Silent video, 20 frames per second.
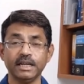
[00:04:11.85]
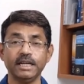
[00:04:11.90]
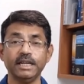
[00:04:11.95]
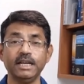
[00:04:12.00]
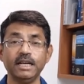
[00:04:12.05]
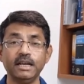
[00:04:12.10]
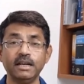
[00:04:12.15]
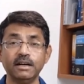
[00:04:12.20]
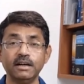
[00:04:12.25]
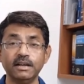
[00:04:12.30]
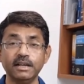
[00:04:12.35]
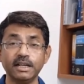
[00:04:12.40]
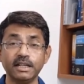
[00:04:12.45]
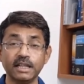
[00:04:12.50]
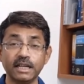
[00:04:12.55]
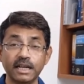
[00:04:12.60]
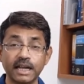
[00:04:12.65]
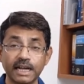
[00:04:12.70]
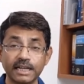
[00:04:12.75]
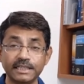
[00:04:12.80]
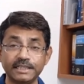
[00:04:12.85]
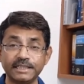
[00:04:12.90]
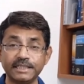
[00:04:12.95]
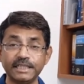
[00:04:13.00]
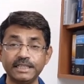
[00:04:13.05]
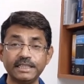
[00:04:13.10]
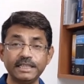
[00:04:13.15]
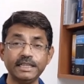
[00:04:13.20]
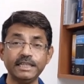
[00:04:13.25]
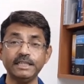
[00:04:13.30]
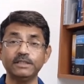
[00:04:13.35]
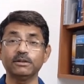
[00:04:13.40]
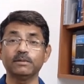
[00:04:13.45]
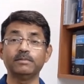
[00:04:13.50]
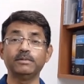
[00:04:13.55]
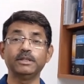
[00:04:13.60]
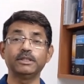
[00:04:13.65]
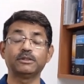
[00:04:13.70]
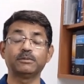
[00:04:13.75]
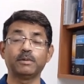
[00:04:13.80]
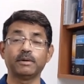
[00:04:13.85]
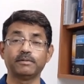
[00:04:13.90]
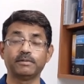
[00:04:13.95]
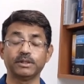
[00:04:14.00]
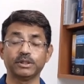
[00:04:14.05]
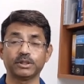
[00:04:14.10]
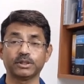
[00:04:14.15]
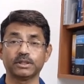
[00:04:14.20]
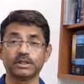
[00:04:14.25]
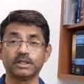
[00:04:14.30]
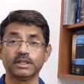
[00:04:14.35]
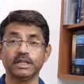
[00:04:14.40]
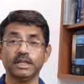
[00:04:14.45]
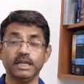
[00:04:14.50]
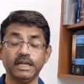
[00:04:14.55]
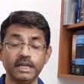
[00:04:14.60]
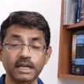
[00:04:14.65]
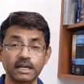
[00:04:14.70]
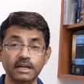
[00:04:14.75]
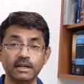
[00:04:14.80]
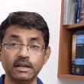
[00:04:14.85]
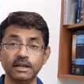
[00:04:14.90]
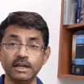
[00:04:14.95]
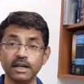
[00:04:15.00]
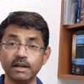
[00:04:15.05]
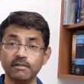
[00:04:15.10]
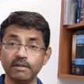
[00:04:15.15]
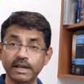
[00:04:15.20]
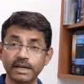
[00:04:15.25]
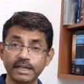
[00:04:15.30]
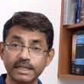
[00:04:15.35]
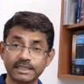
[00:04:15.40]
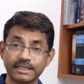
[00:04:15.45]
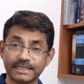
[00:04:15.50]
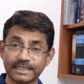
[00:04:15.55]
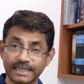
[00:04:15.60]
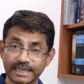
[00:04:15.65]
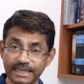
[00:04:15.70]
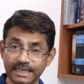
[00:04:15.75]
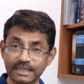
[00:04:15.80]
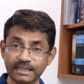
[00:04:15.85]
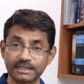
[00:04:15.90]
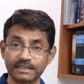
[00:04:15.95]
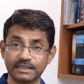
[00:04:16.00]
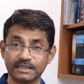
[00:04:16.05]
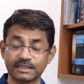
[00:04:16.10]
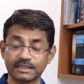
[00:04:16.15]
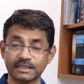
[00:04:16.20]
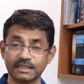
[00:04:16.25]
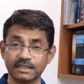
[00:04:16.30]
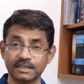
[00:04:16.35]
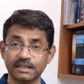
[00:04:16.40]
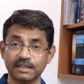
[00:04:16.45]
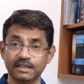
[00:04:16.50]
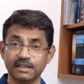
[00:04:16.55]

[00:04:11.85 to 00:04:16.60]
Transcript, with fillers: in learning the niceties of this profession, in learning various skills,